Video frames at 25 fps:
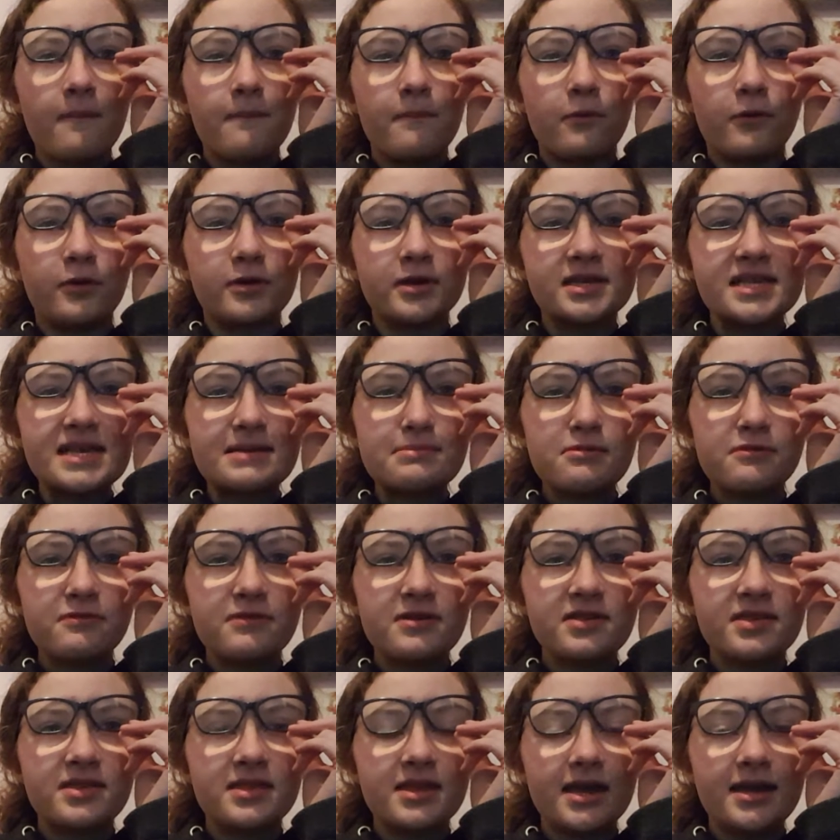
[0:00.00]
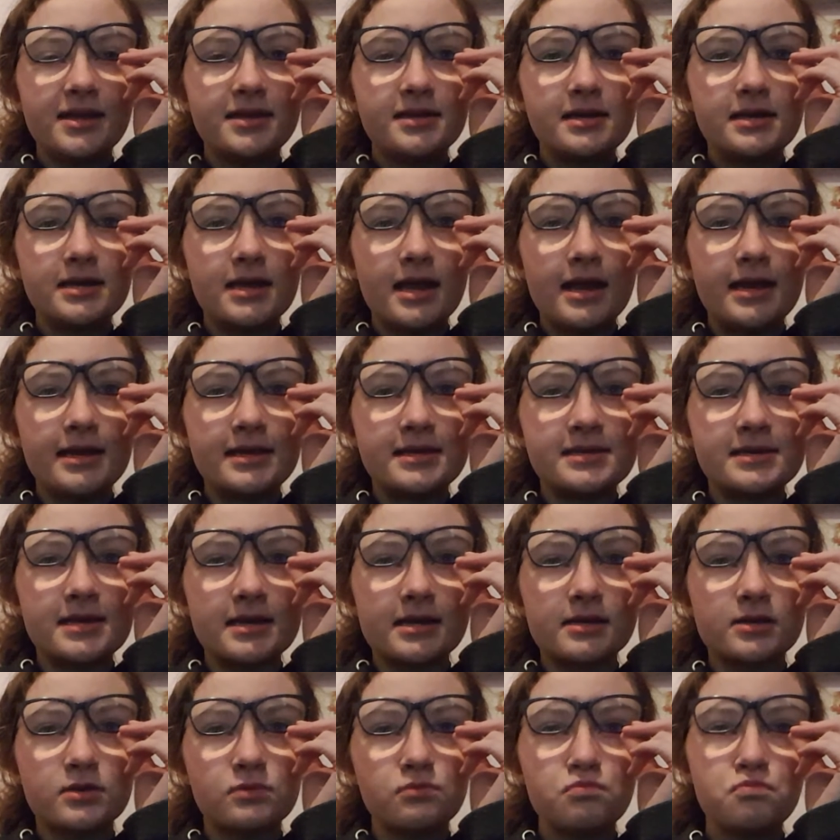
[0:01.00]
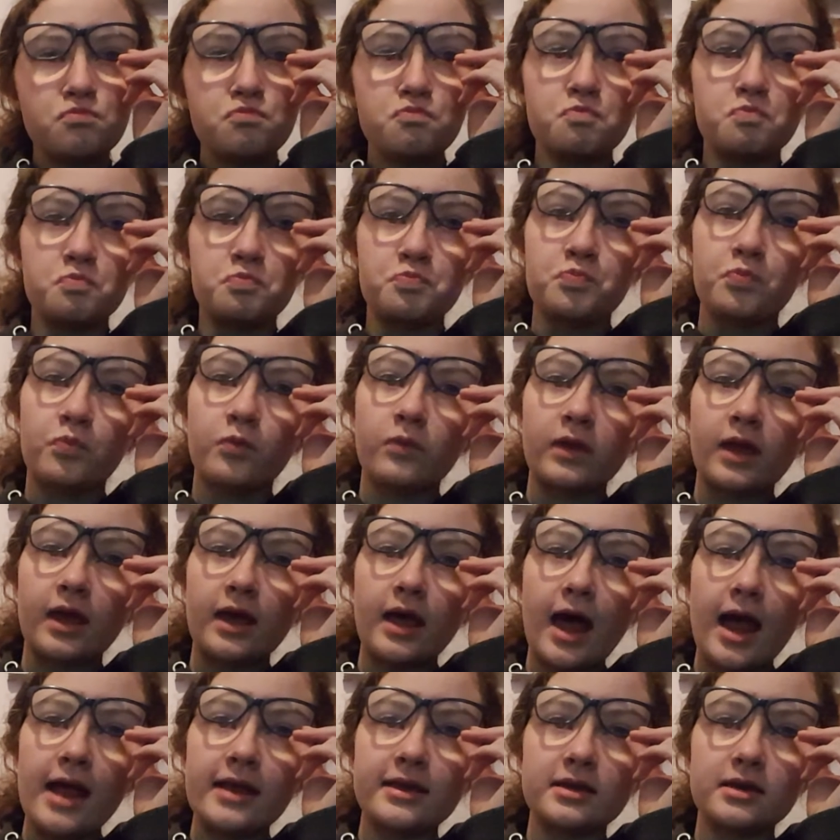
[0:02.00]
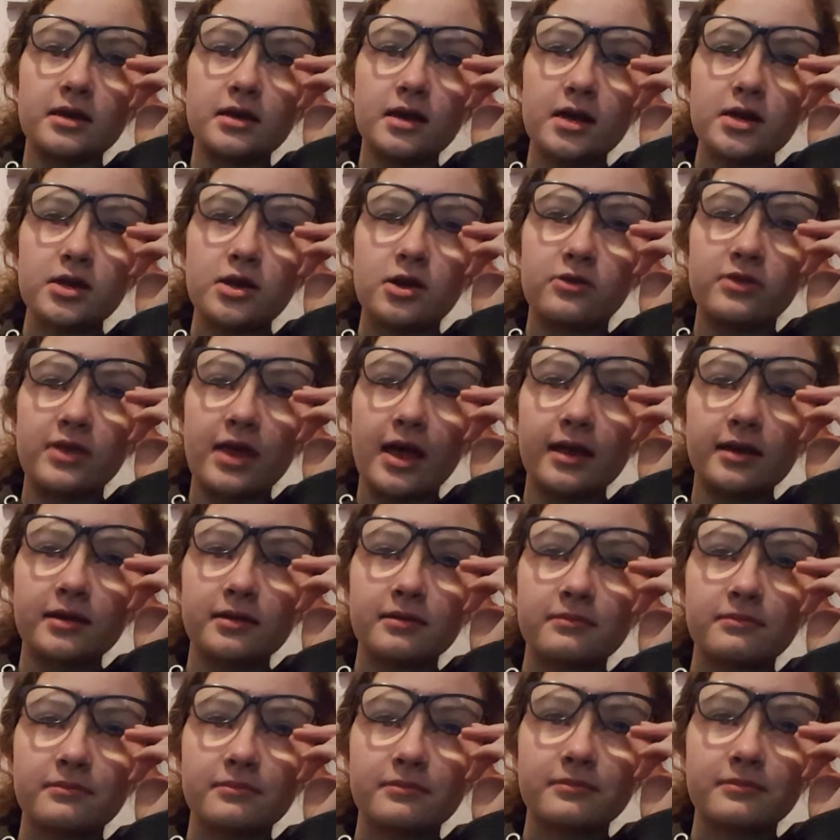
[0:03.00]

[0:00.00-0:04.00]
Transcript: Born December 5th, 1886. Hmm, I did not know that.